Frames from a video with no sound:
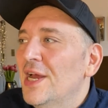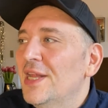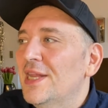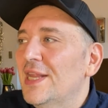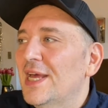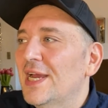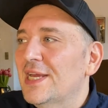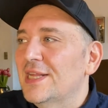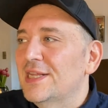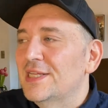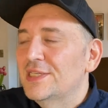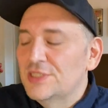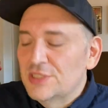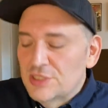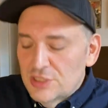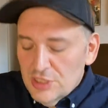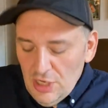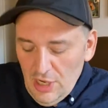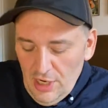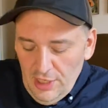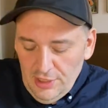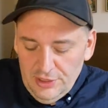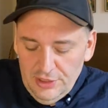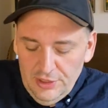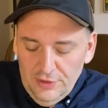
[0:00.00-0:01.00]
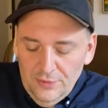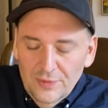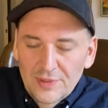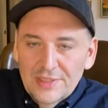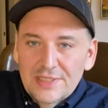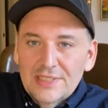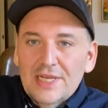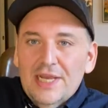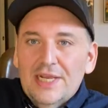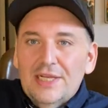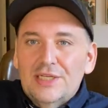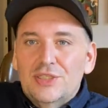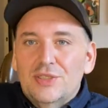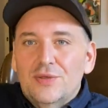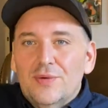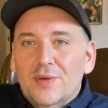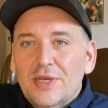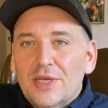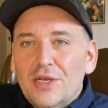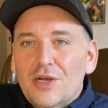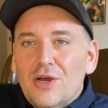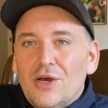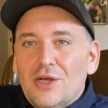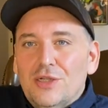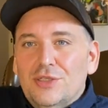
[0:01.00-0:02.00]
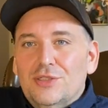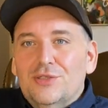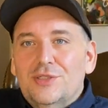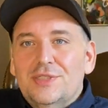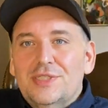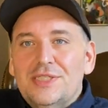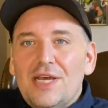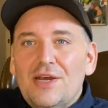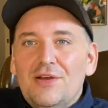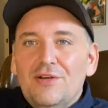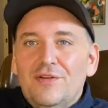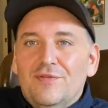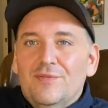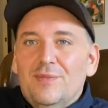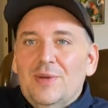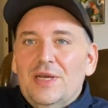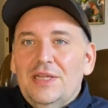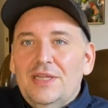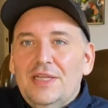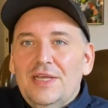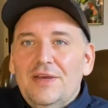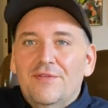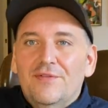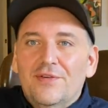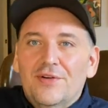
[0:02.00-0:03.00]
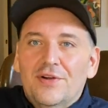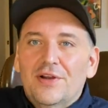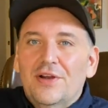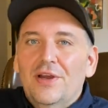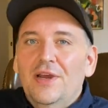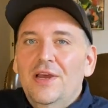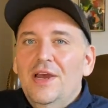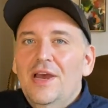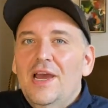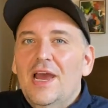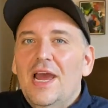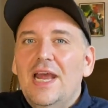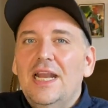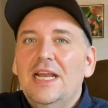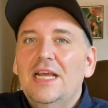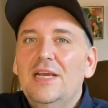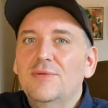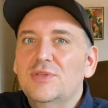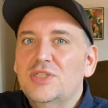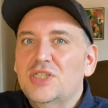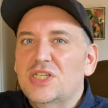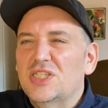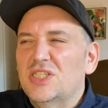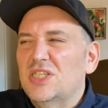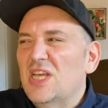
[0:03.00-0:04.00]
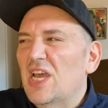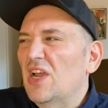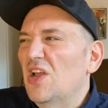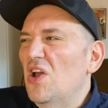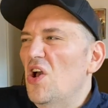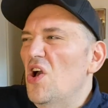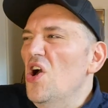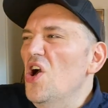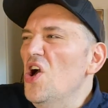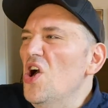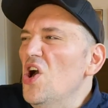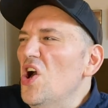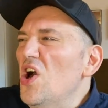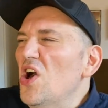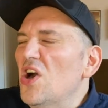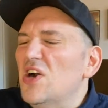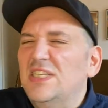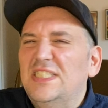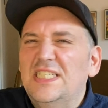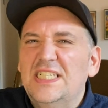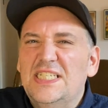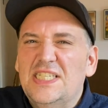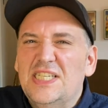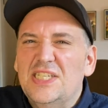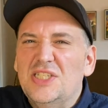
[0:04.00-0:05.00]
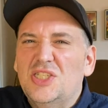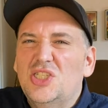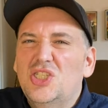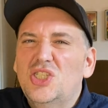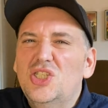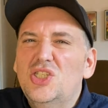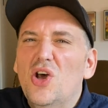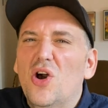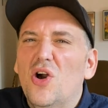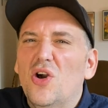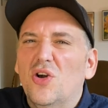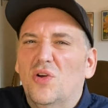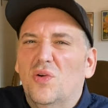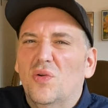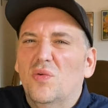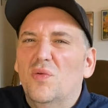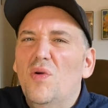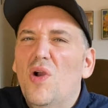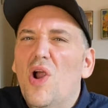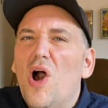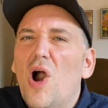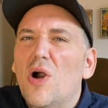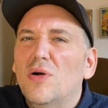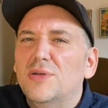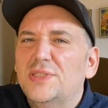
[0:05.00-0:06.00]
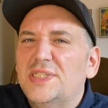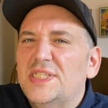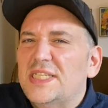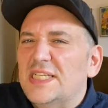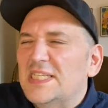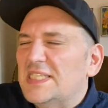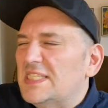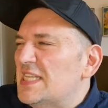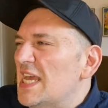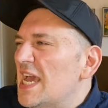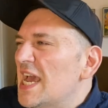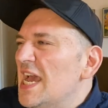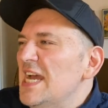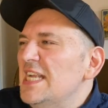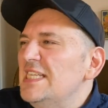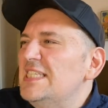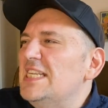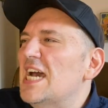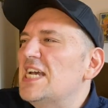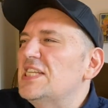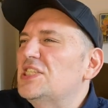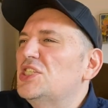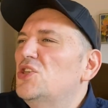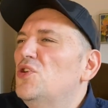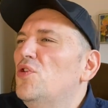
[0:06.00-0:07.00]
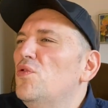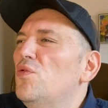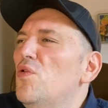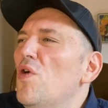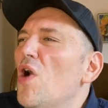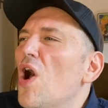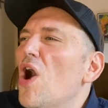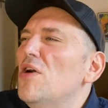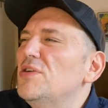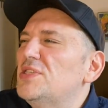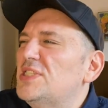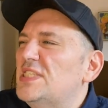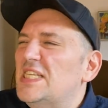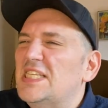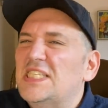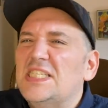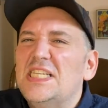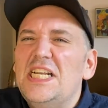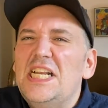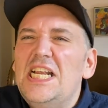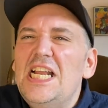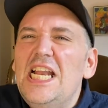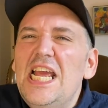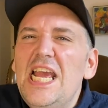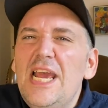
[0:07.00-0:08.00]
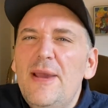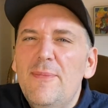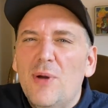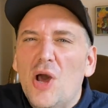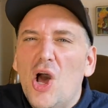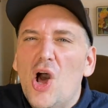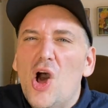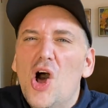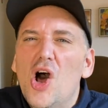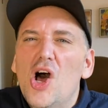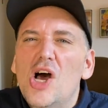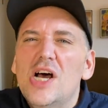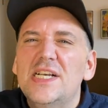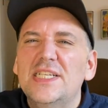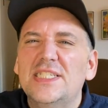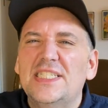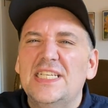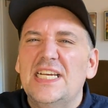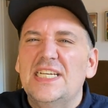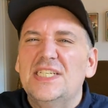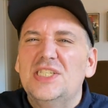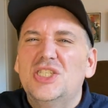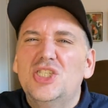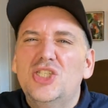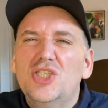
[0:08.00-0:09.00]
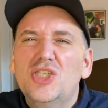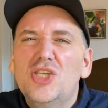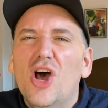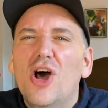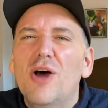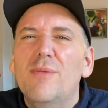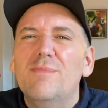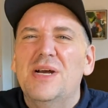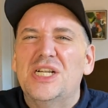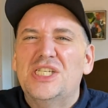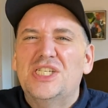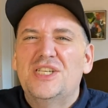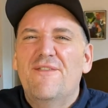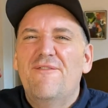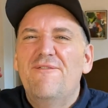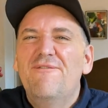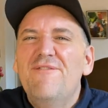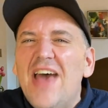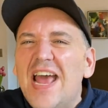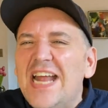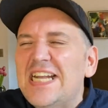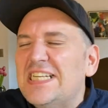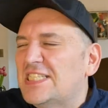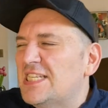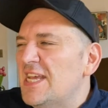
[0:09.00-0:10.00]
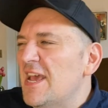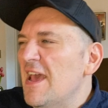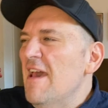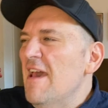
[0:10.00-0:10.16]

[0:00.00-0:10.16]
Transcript: Like, this doctor was, like, doing an ultrasound of my liver, and he was just like, oh, this is so gross. That's gross. This Leber. Oh, there's so much fat.